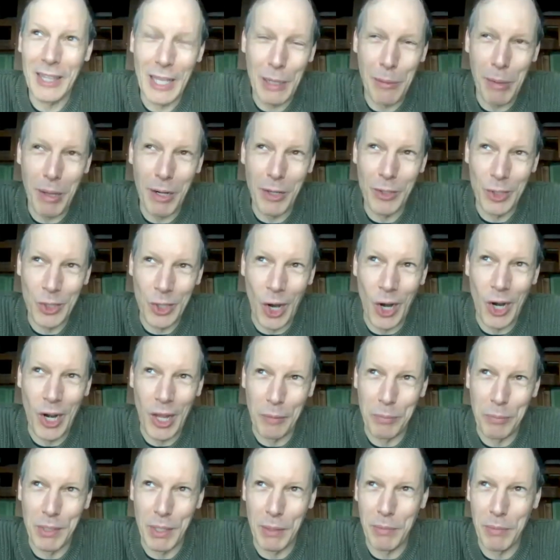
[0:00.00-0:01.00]
the thing about a
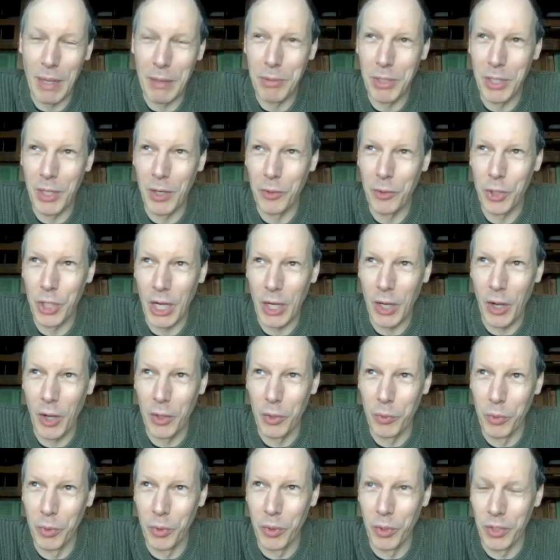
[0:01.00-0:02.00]
startup. Sometimes you don't check all
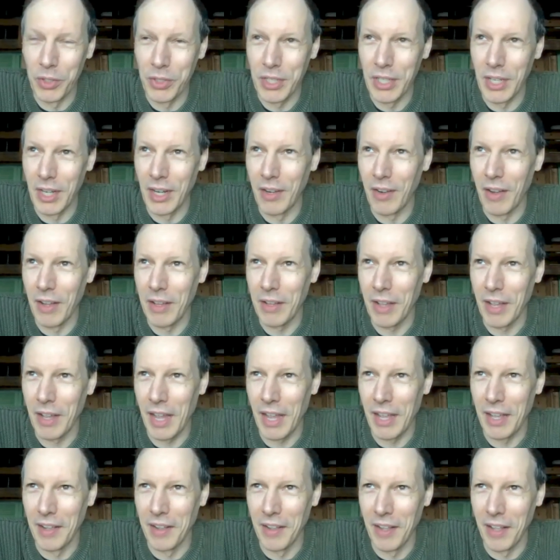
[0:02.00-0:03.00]
the rules.
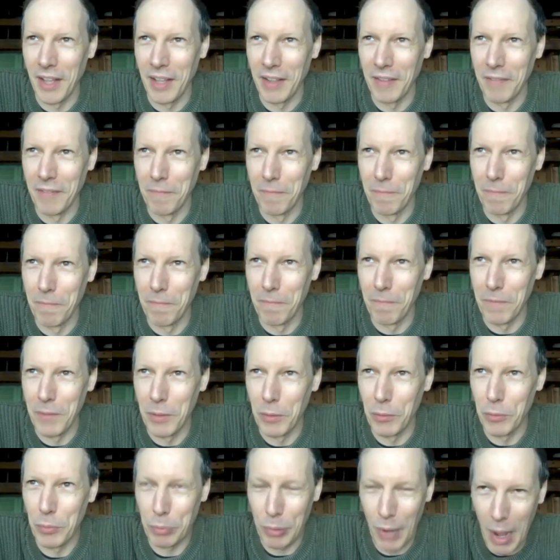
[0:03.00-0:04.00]

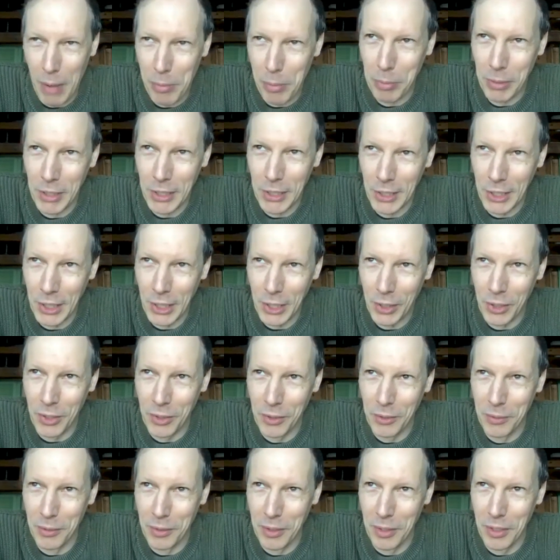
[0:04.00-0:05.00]
It's probably legal.
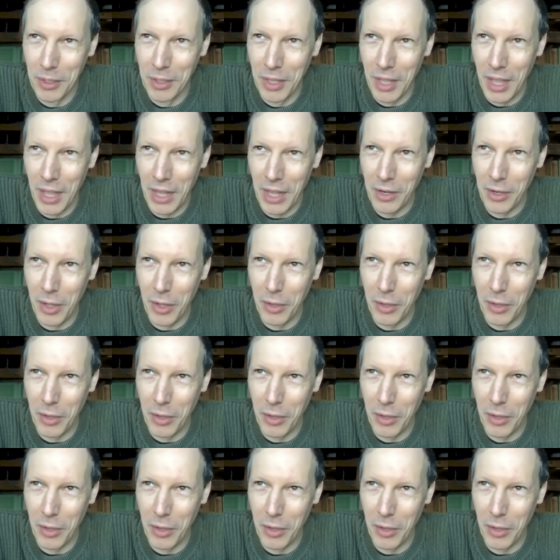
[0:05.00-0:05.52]
I don't